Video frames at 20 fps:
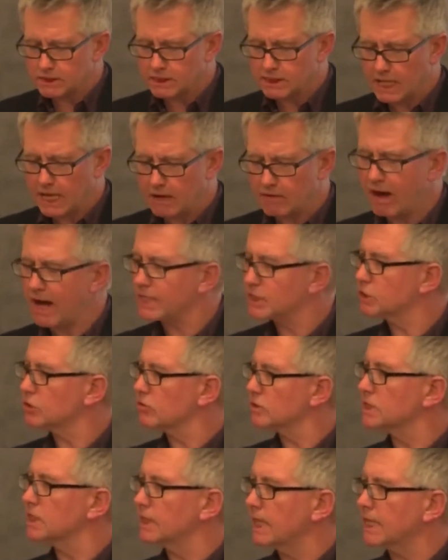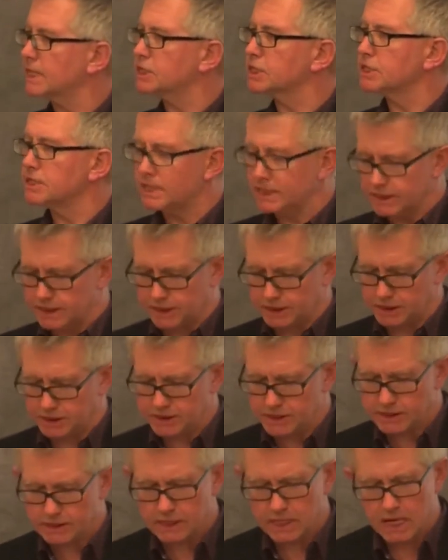to their actual selection
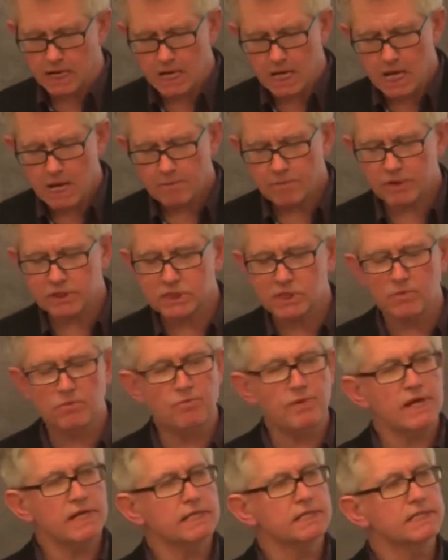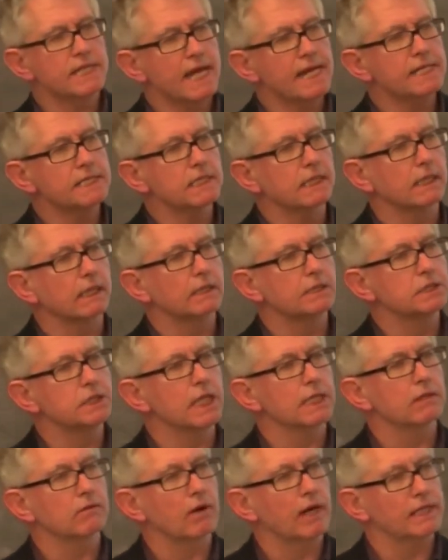decisions, but to big data
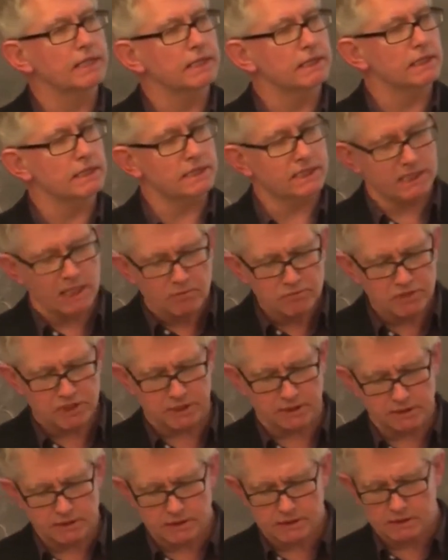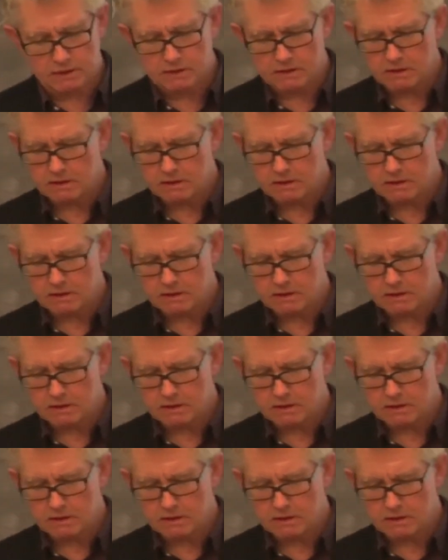generated assumptions